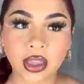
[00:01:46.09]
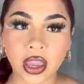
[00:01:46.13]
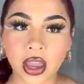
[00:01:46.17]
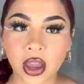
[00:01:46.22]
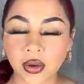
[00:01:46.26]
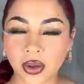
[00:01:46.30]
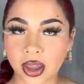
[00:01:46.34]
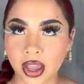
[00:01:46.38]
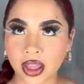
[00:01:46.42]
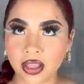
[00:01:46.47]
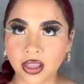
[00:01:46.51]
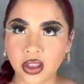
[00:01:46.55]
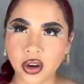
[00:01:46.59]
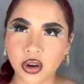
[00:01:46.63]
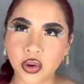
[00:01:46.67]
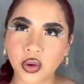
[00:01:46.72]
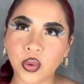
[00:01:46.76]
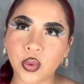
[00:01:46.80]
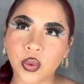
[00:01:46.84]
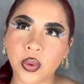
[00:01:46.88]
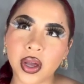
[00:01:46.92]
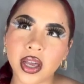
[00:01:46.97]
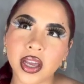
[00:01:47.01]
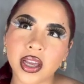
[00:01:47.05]
Okay, a little
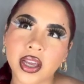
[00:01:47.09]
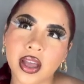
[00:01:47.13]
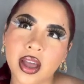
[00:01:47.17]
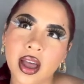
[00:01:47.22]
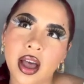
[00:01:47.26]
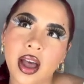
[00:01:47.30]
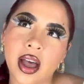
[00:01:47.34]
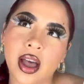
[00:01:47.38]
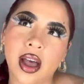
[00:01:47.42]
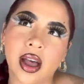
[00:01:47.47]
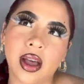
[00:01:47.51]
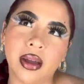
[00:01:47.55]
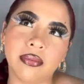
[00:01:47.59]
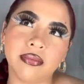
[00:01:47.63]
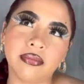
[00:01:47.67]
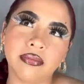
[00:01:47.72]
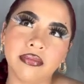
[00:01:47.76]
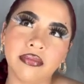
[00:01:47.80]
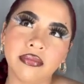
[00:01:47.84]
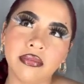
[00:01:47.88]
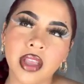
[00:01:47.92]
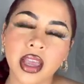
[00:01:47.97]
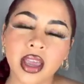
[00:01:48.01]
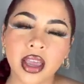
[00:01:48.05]
quick
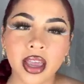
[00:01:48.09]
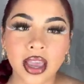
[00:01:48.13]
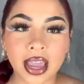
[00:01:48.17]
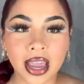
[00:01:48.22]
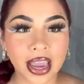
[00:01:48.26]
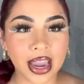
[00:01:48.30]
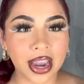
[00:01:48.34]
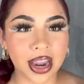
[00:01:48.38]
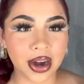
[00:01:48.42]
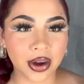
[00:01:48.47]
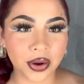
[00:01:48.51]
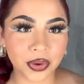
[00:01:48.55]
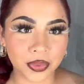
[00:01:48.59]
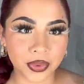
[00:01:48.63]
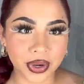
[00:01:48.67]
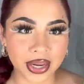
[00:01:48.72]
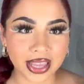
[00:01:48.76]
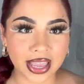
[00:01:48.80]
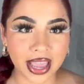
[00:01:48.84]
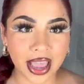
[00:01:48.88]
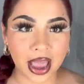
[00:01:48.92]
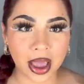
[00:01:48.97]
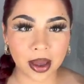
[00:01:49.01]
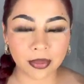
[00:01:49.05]
hair
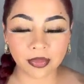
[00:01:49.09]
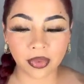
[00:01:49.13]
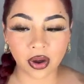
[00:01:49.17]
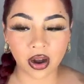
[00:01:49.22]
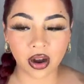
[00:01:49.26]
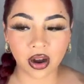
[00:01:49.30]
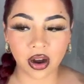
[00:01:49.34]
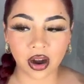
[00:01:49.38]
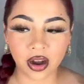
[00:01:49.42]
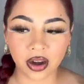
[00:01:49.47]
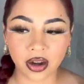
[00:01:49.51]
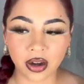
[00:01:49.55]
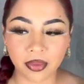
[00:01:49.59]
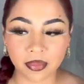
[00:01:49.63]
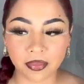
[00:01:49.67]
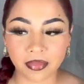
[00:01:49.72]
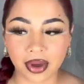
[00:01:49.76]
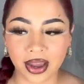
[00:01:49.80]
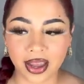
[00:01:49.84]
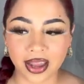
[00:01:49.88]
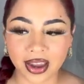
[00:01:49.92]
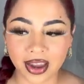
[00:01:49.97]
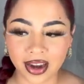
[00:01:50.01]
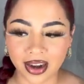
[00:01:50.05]
recap on
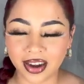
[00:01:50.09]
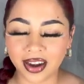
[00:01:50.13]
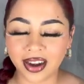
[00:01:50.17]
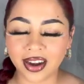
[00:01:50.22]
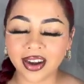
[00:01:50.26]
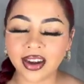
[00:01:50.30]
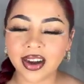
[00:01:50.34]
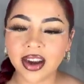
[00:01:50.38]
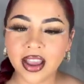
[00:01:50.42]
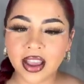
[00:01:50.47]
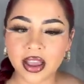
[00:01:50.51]
my hair.